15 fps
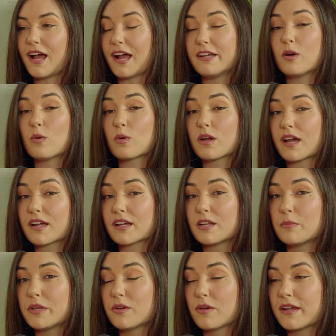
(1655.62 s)
I know we're not mm. going to
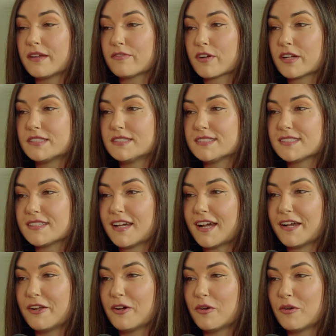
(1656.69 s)
be great friends.
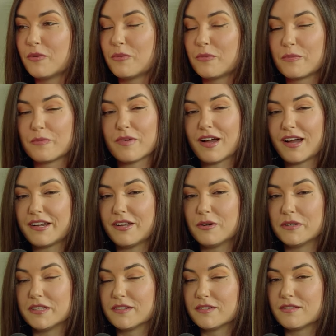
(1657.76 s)
I know, I know
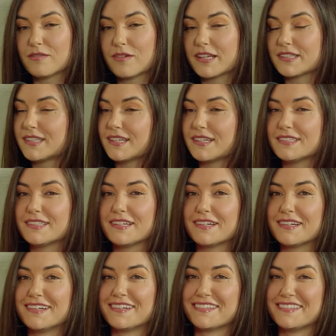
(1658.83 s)
it right then and there.